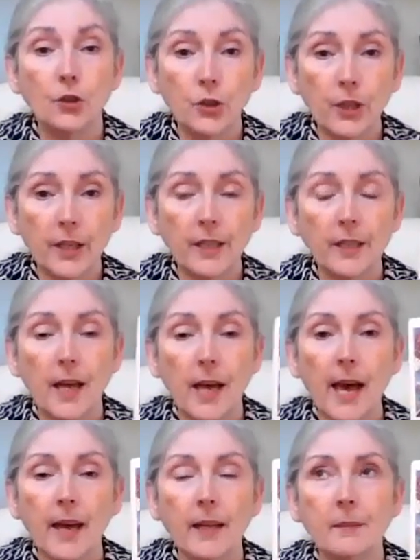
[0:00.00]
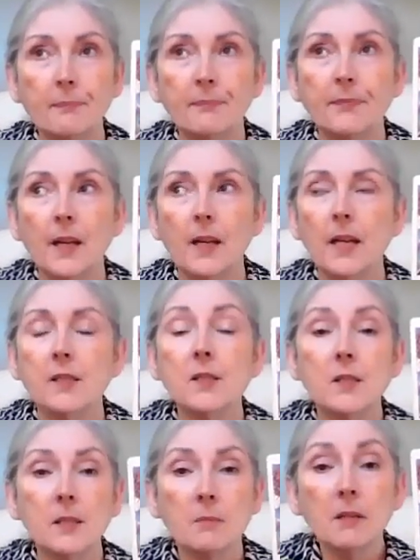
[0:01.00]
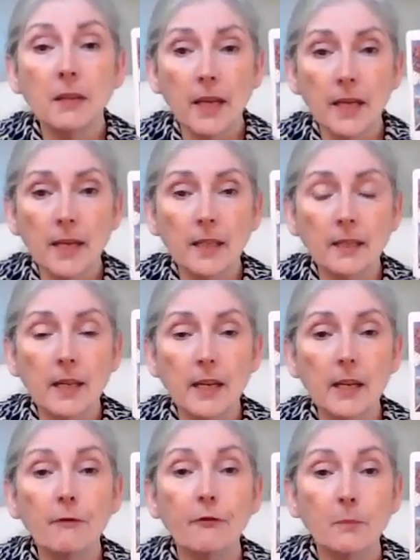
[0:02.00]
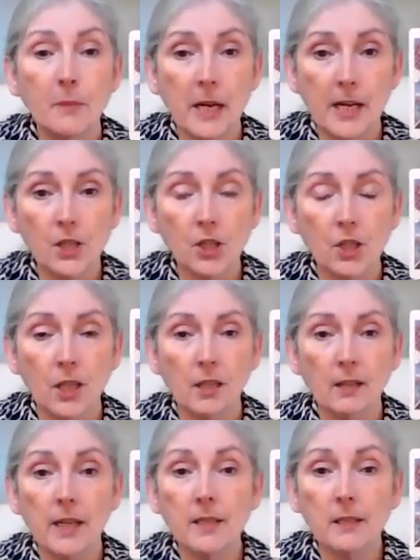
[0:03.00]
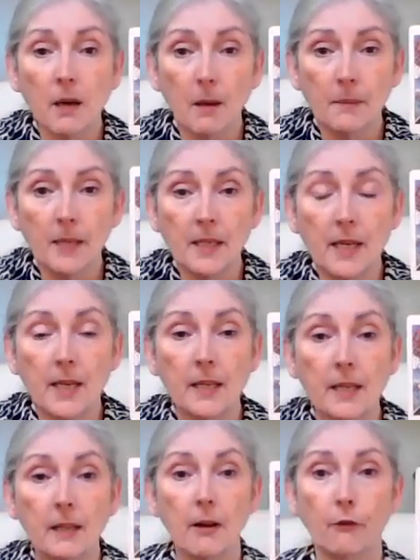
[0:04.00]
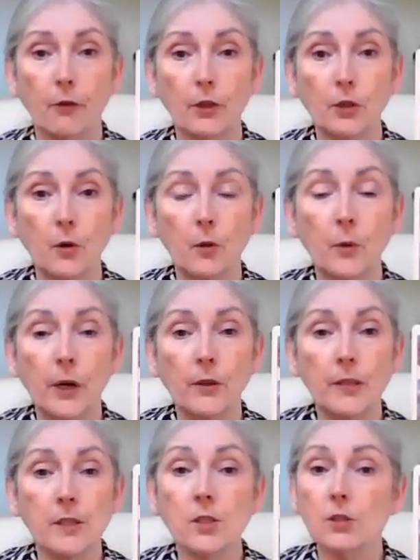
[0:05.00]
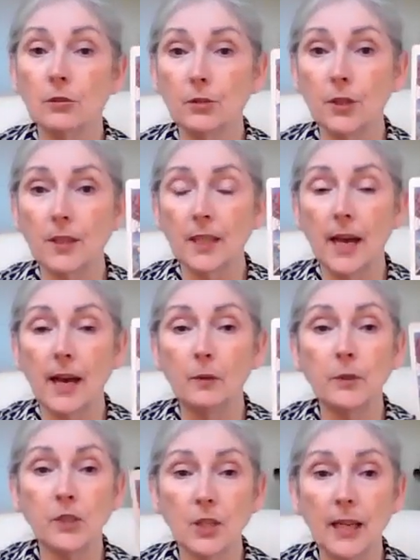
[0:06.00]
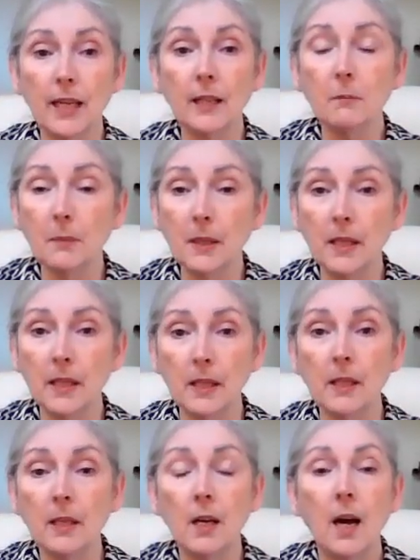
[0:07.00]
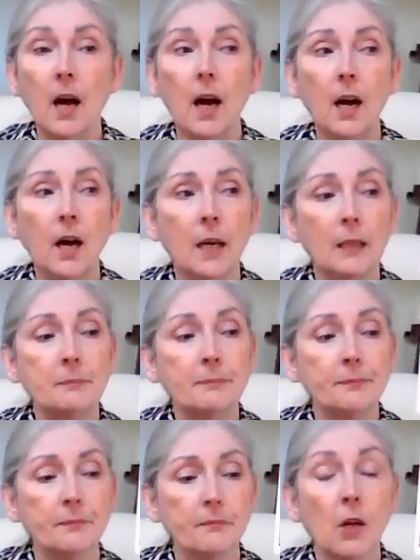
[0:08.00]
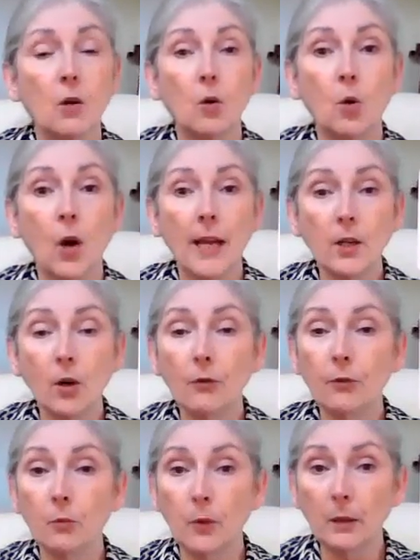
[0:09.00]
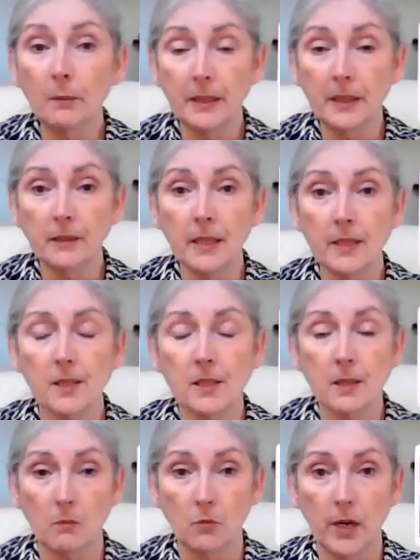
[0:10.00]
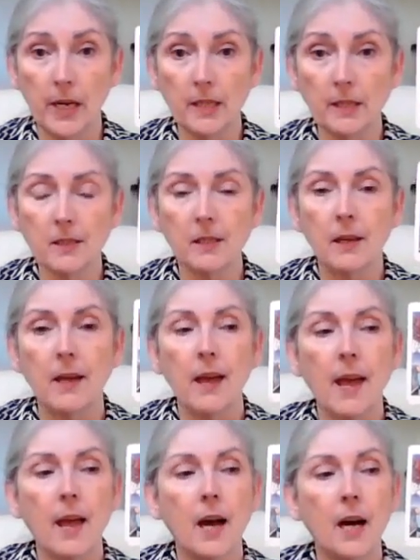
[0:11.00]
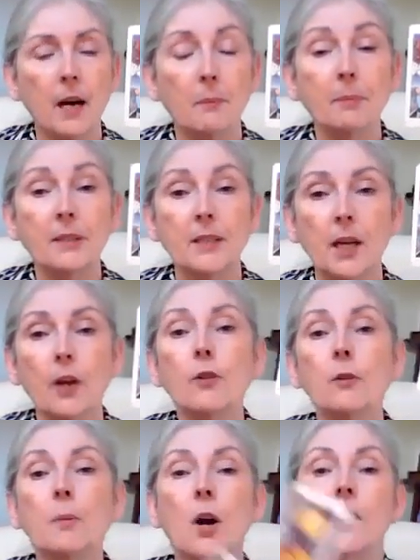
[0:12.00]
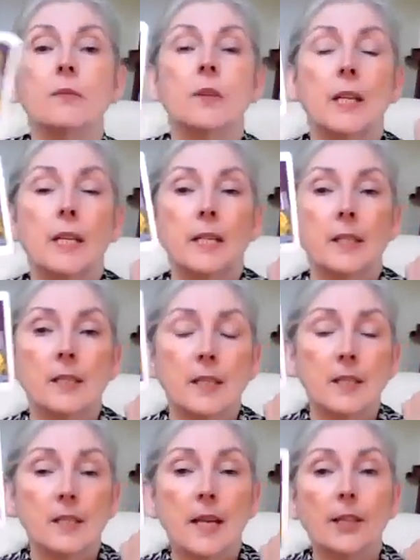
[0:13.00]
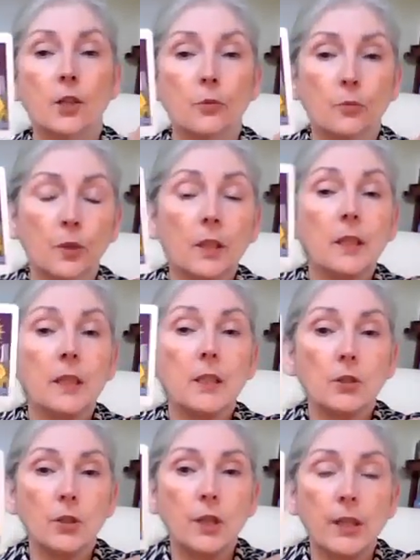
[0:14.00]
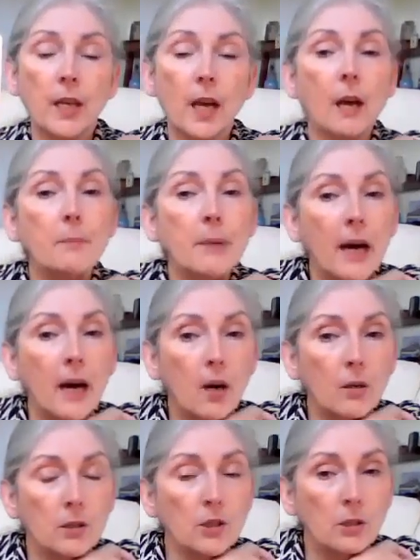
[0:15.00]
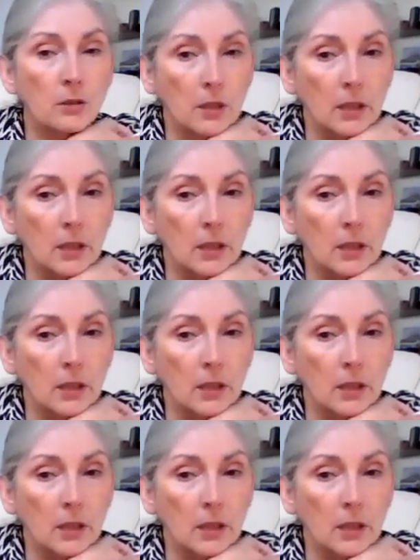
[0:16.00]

good at stimulating information that is coming in for your awareness to look at, which can be quite overwhelming in some ways, but the other part of it is that you're really good about